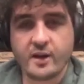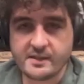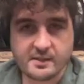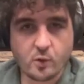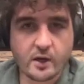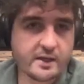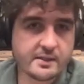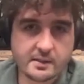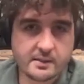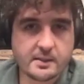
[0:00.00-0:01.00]
ransomware
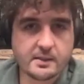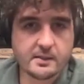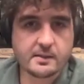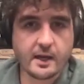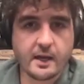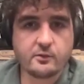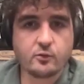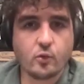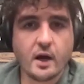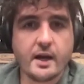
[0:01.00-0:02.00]
instances, and
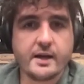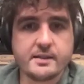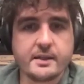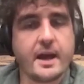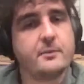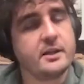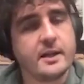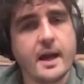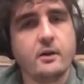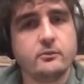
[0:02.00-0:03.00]
why is it happening
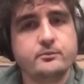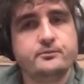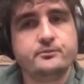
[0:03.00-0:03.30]
now?